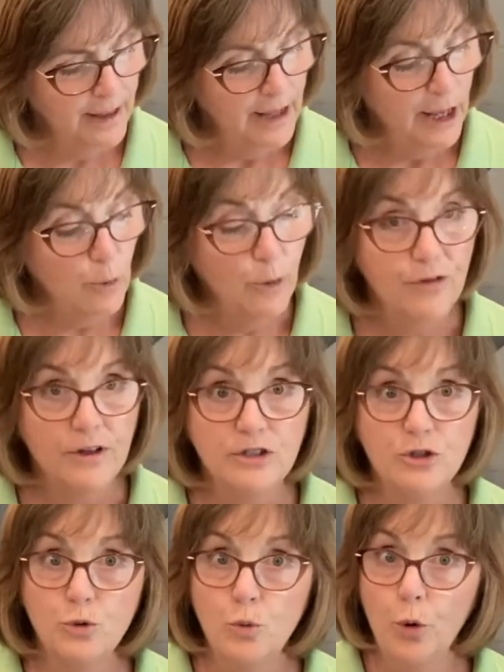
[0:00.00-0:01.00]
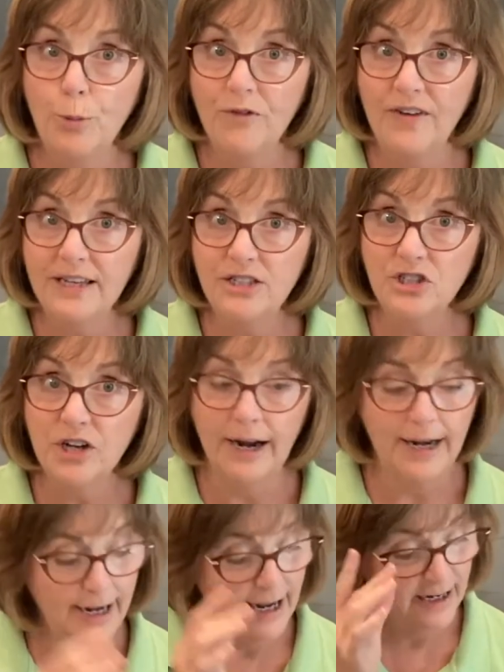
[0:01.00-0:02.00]
And with a swoop of his
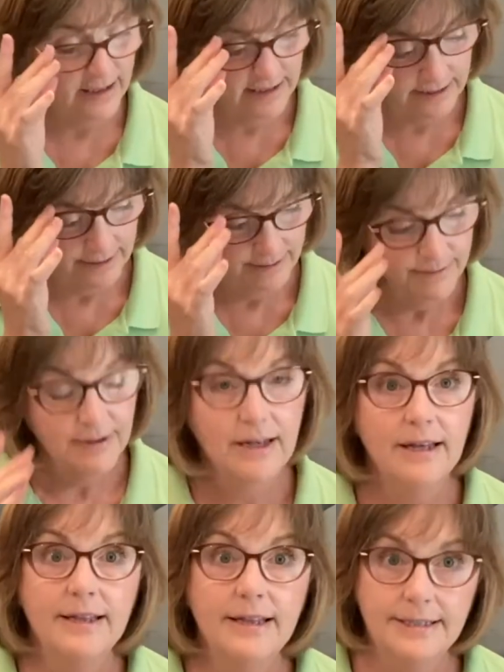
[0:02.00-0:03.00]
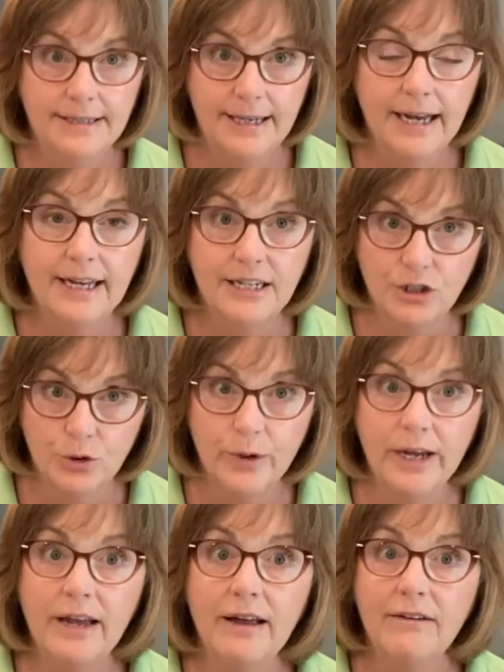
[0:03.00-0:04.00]
shining axe, the second
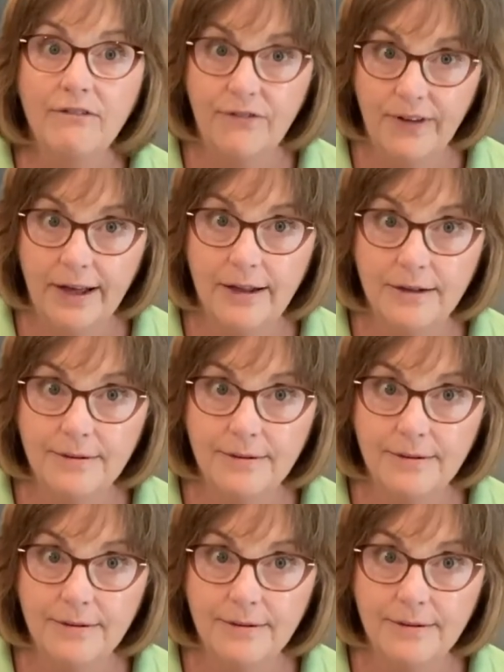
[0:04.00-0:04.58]
tree fell.